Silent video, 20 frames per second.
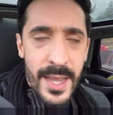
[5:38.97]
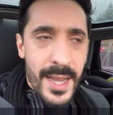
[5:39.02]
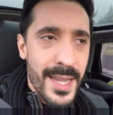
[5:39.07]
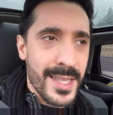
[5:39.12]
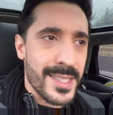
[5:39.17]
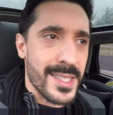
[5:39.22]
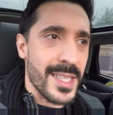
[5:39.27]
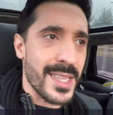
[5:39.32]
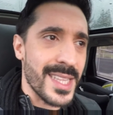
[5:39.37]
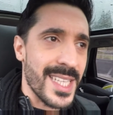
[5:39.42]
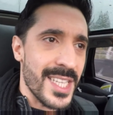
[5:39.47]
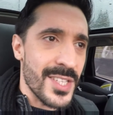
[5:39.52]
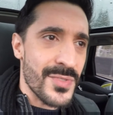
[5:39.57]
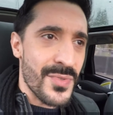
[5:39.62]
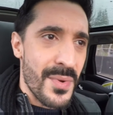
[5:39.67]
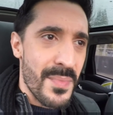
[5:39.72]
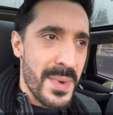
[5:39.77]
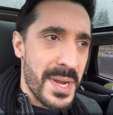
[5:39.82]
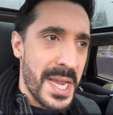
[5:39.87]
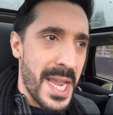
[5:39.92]
at the Leeds
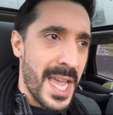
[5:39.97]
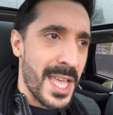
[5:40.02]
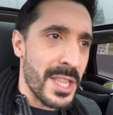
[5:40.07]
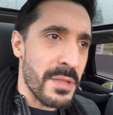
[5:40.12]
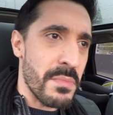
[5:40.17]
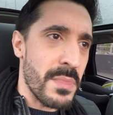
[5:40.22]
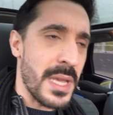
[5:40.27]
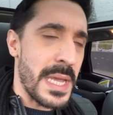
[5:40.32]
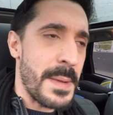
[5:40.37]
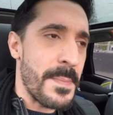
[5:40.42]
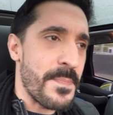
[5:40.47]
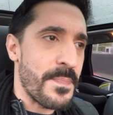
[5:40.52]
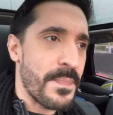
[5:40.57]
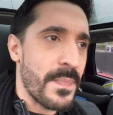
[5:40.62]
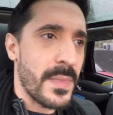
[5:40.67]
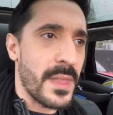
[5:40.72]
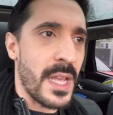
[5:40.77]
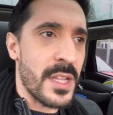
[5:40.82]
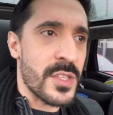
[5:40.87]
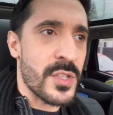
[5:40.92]
Drum Academy
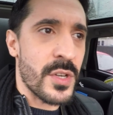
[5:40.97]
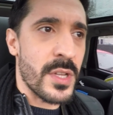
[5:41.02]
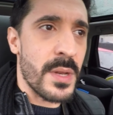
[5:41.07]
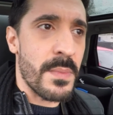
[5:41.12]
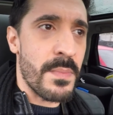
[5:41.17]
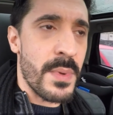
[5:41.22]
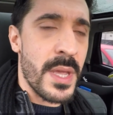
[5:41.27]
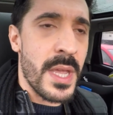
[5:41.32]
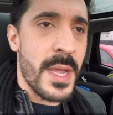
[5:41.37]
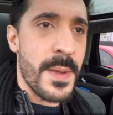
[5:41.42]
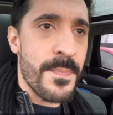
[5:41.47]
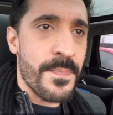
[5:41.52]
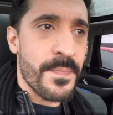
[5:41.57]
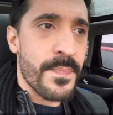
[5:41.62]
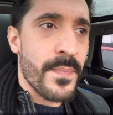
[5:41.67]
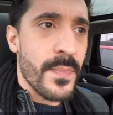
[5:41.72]
that's going to be